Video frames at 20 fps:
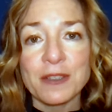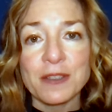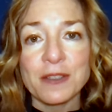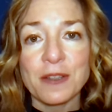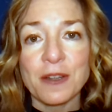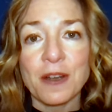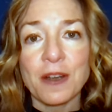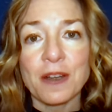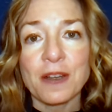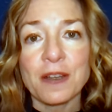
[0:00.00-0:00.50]

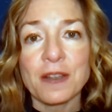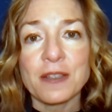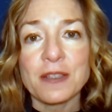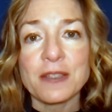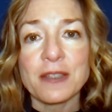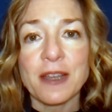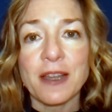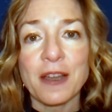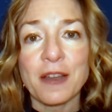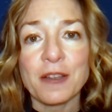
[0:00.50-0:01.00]
our
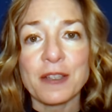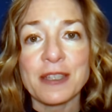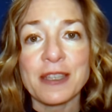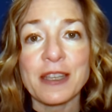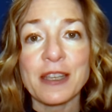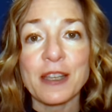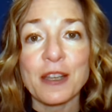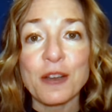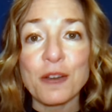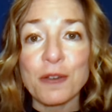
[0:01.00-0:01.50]
desire to
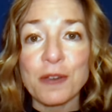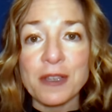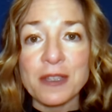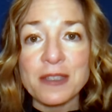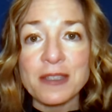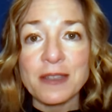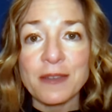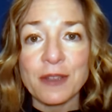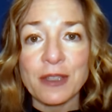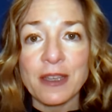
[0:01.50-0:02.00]
increase
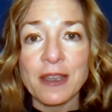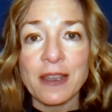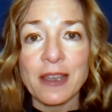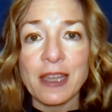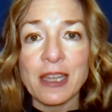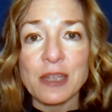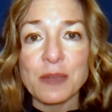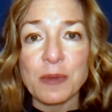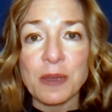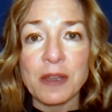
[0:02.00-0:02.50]
civic
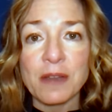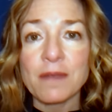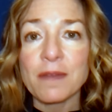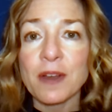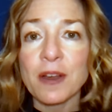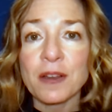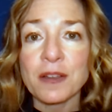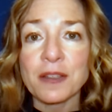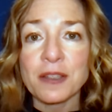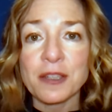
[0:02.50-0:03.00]
engagement and
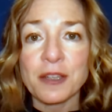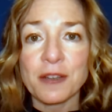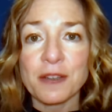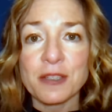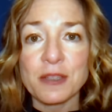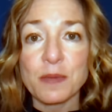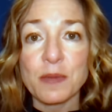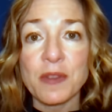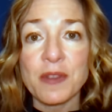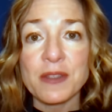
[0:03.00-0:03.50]

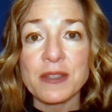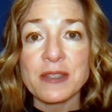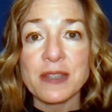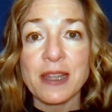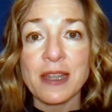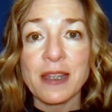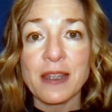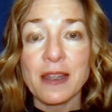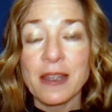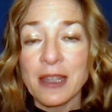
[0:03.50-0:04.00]
volunteerism in the
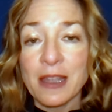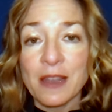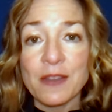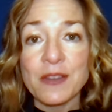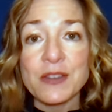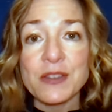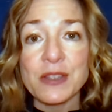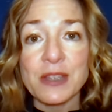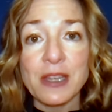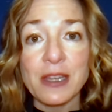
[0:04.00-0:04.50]
state, in the
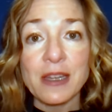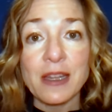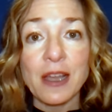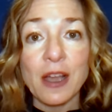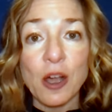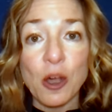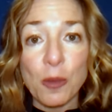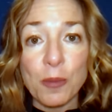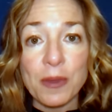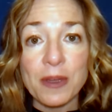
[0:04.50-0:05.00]
city, to
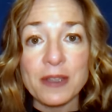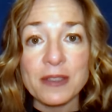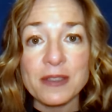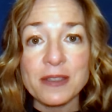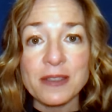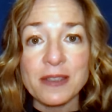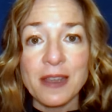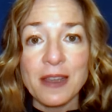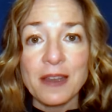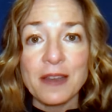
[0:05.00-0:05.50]
help us
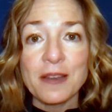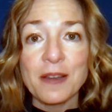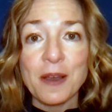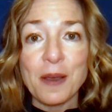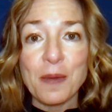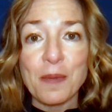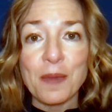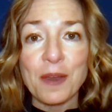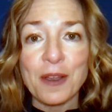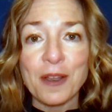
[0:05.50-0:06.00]

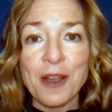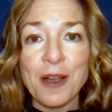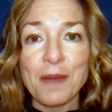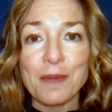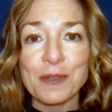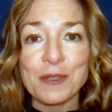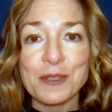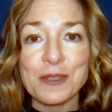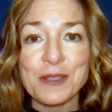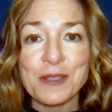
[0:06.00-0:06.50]

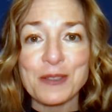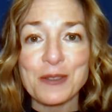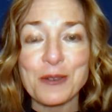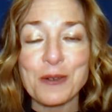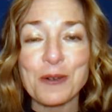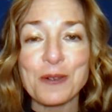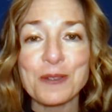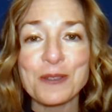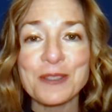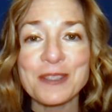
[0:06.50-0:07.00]
accomplish these
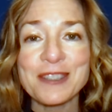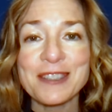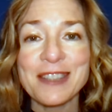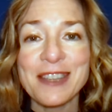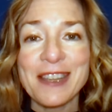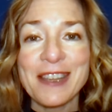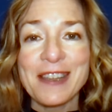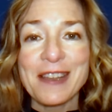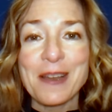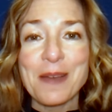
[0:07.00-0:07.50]
goals.
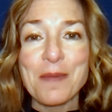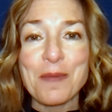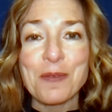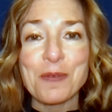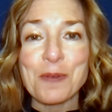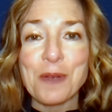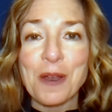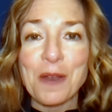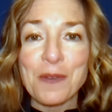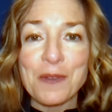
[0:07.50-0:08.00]

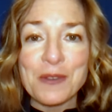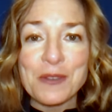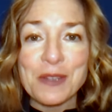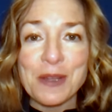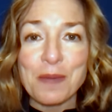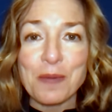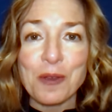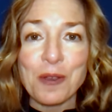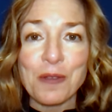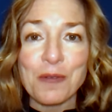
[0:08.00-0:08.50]
Throughout the
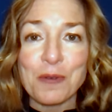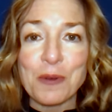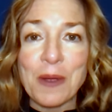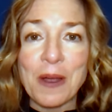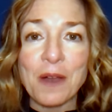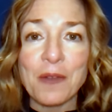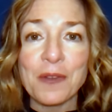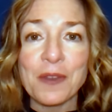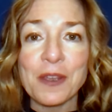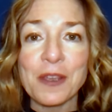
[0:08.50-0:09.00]
summer,
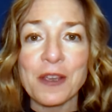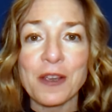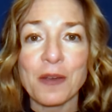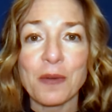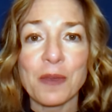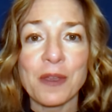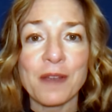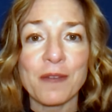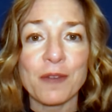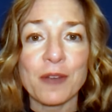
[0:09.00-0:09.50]
throughout the year, we
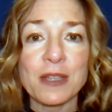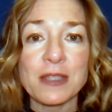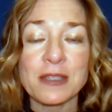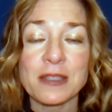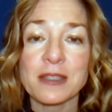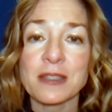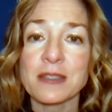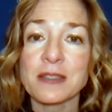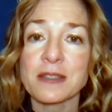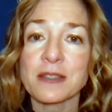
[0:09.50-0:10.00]
have
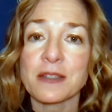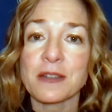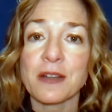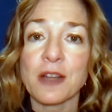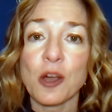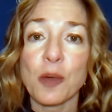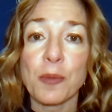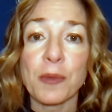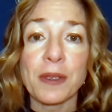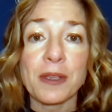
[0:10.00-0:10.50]
residents that are
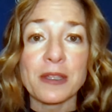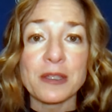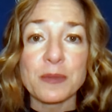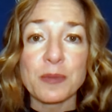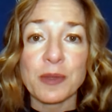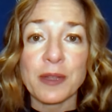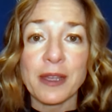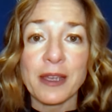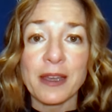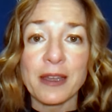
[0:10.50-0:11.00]
helping us
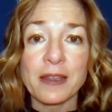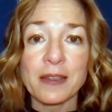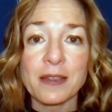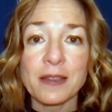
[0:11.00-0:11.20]
plant